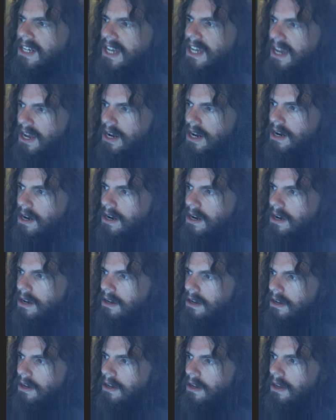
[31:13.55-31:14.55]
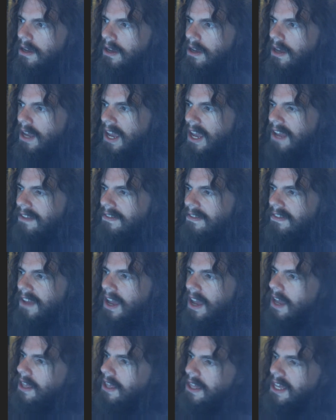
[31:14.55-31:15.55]
here and
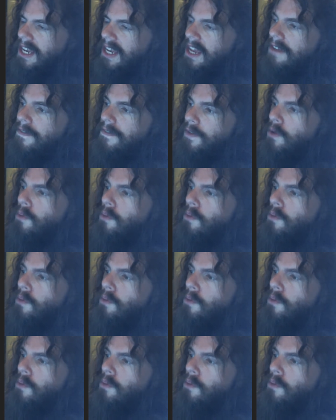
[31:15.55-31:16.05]
say that if you